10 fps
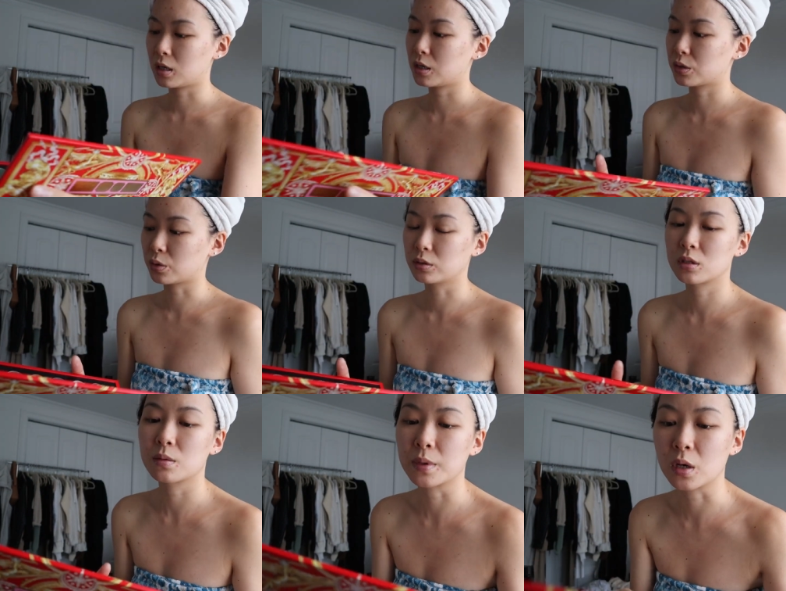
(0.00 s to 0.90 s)
It is going
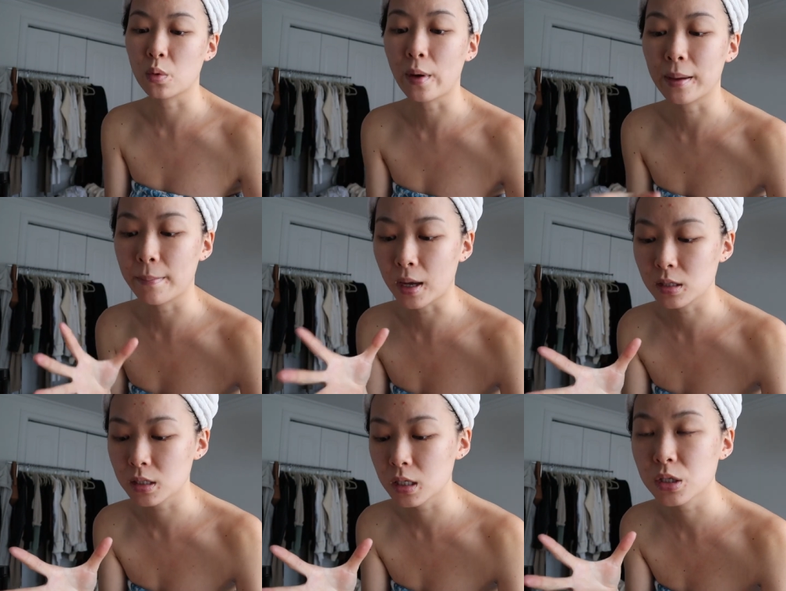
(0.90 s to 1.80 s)
to be quite
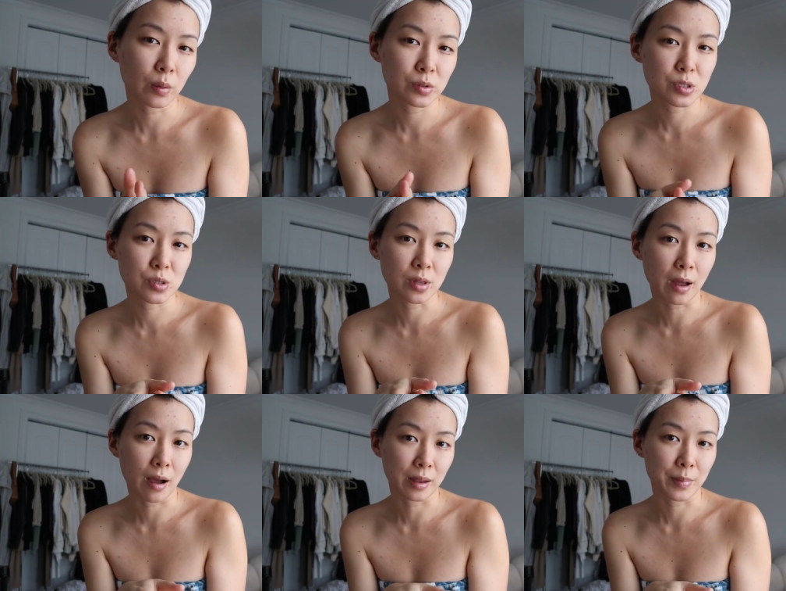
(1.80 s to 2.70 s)
messy. I'm going to do
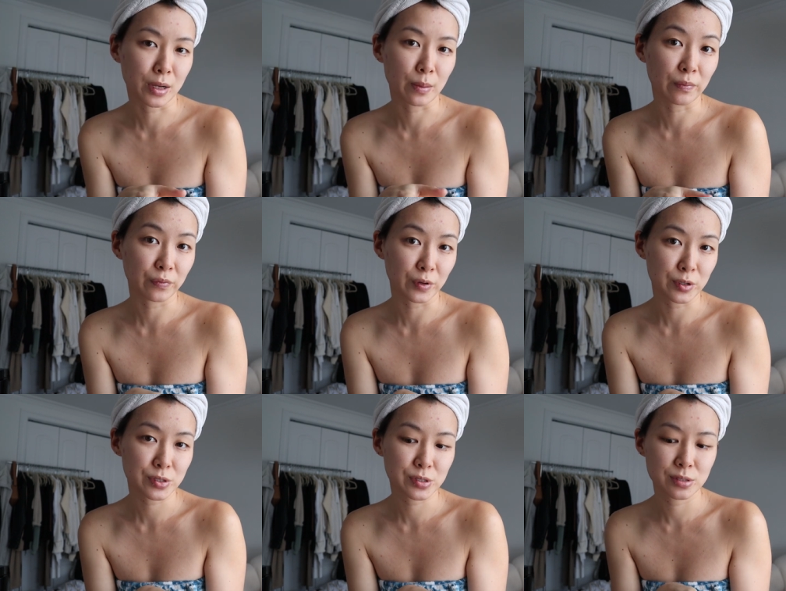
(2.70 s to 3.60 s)
the eye makeup
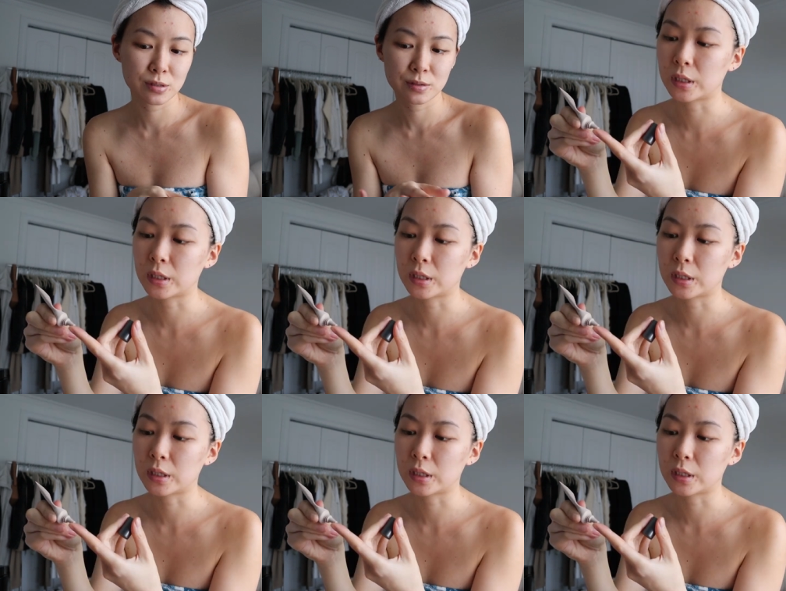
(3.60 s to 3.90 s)
first.